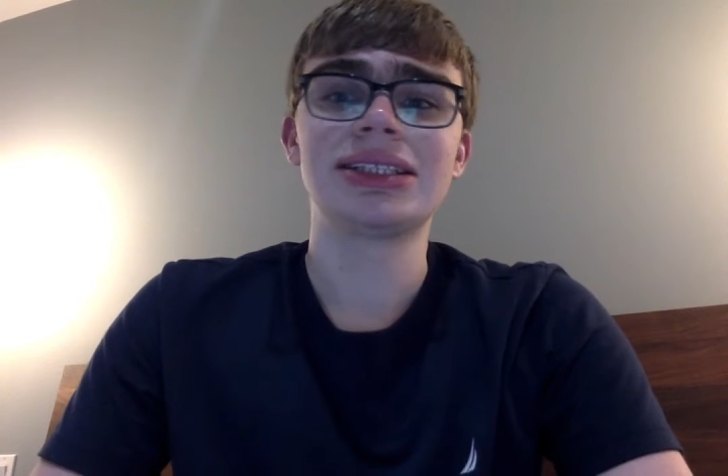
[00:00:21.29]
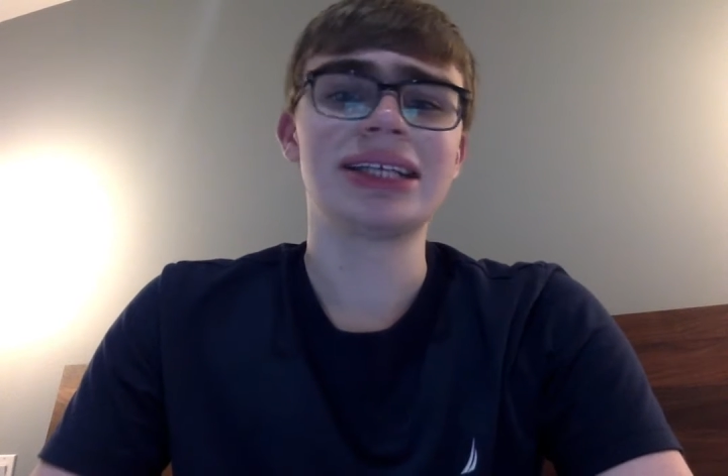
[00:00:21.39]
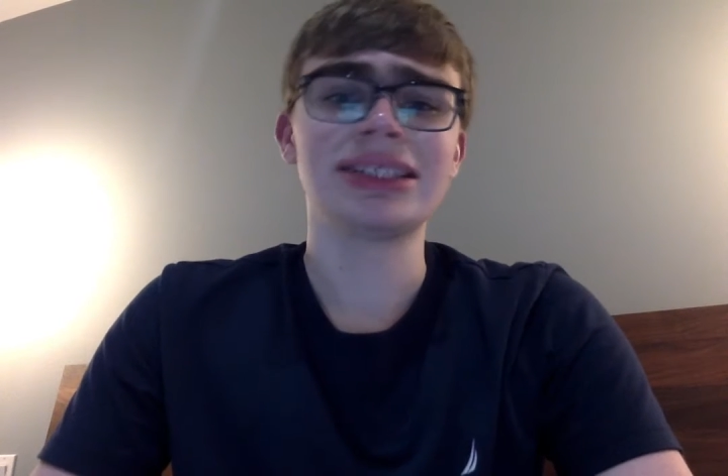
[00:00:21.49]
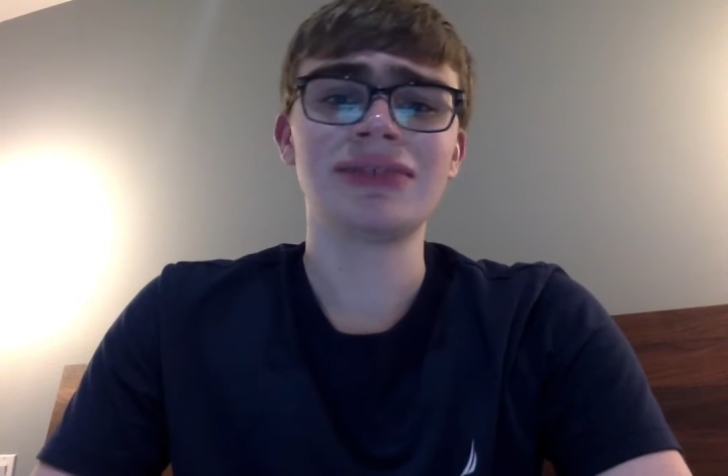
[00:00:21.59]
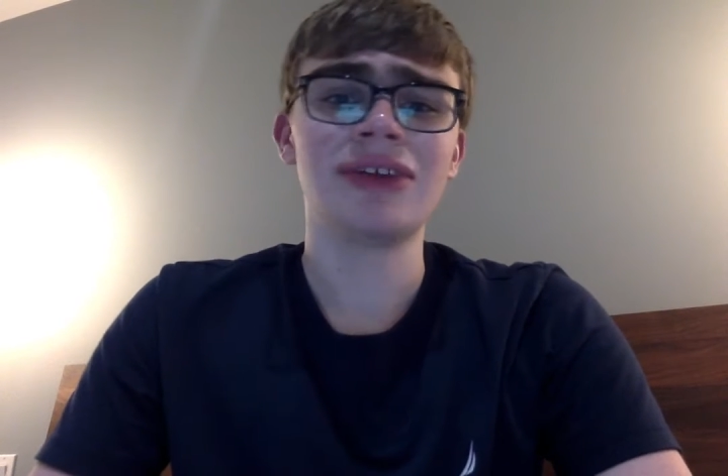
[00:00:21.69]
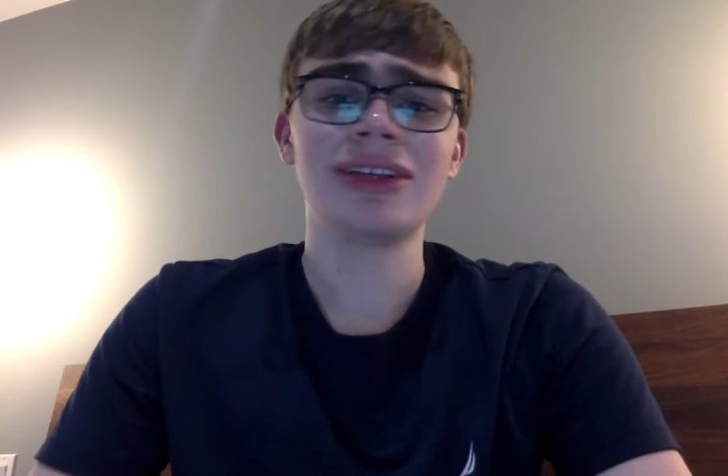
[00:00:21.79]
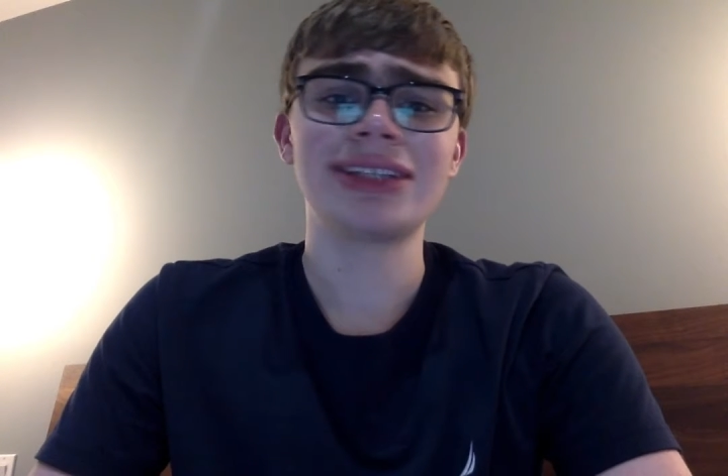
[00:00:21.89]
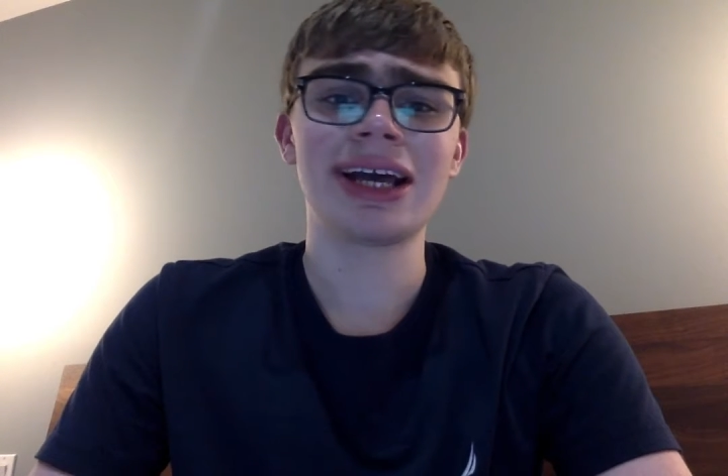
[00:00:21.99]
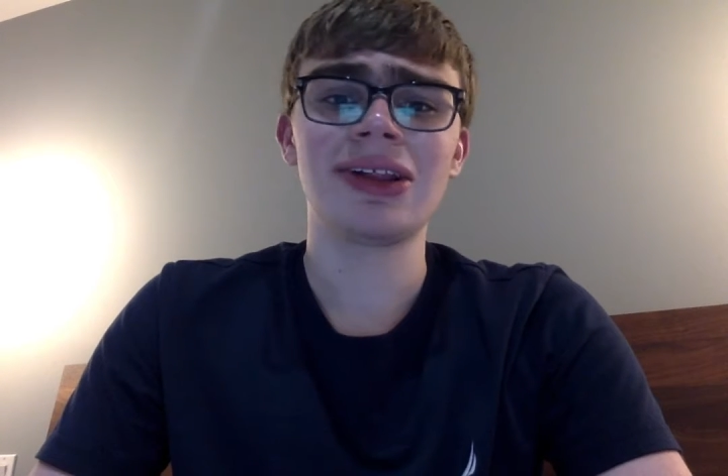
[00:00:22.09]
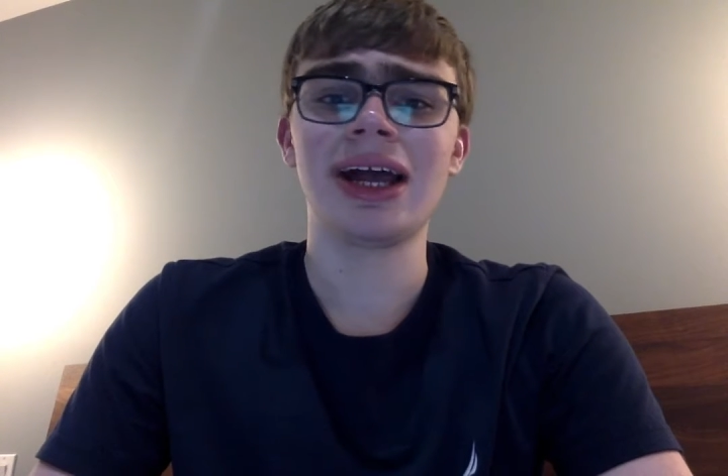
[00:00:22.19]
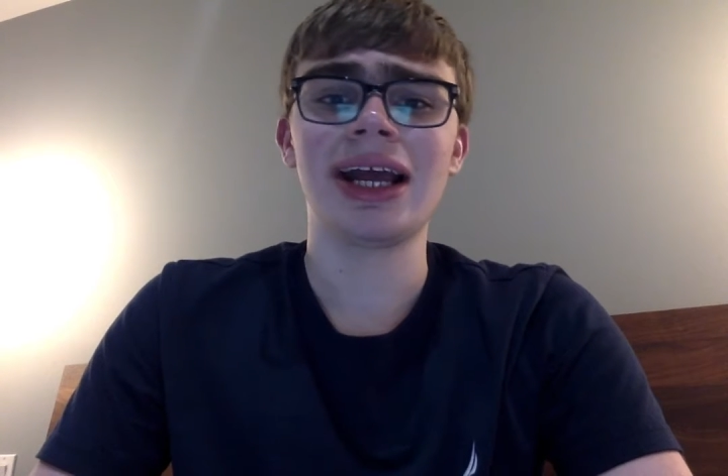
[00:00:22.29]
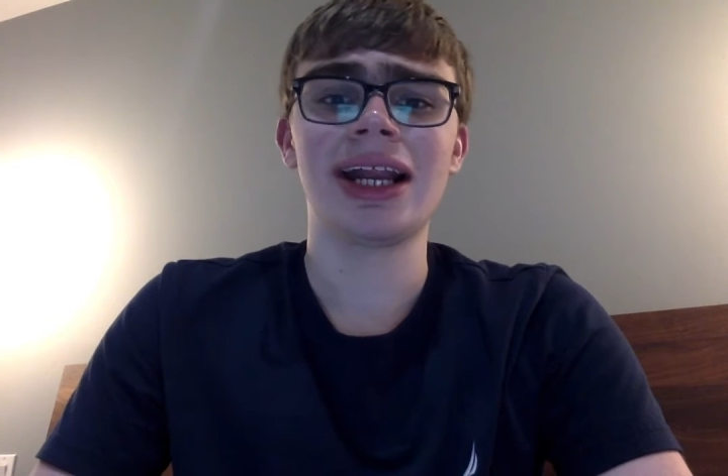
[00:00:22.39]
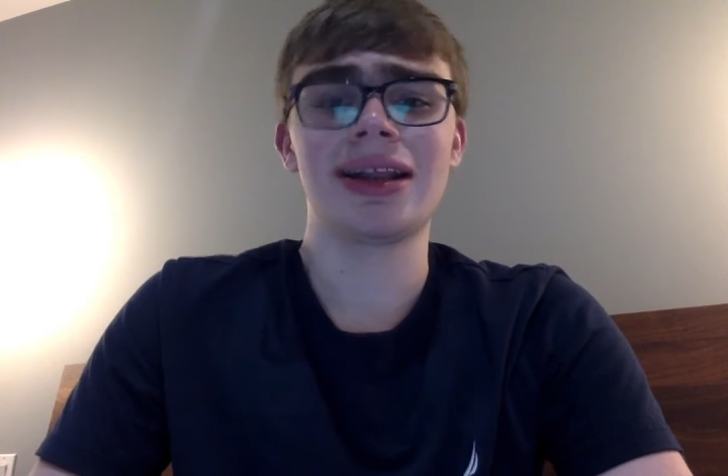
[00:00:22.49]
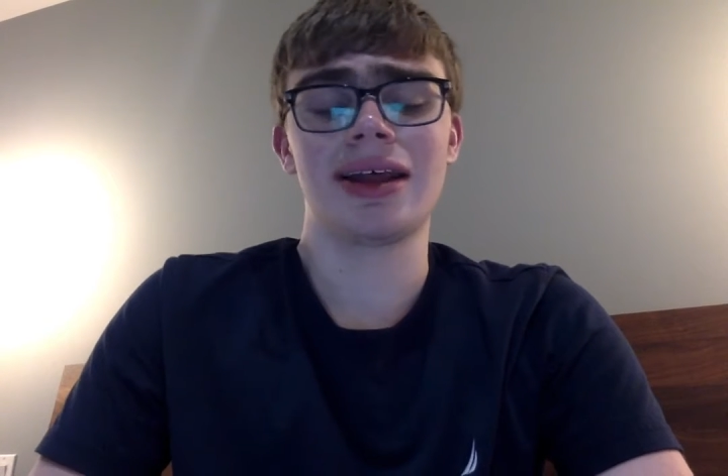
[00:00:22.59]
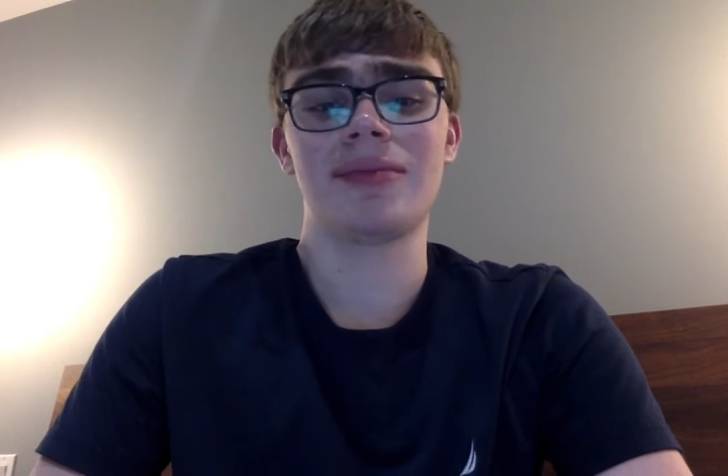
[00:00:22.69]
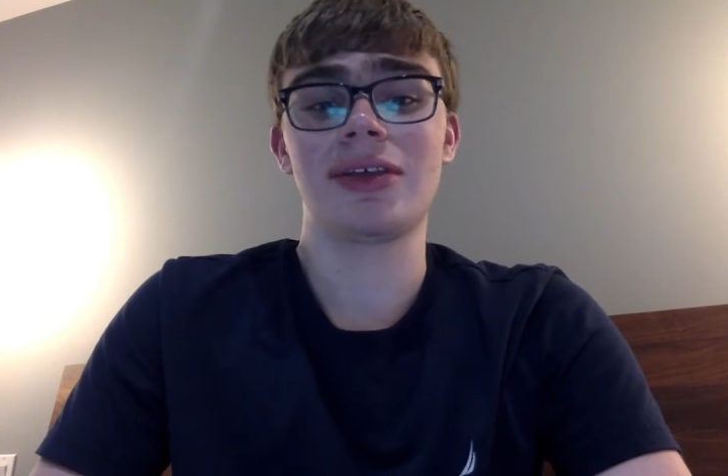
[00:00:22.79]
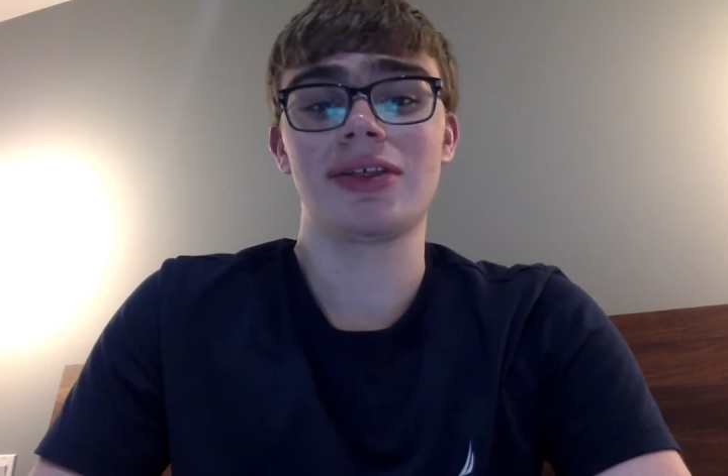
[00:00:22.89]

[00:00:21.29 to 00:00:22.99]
doesn't really take a liking to them.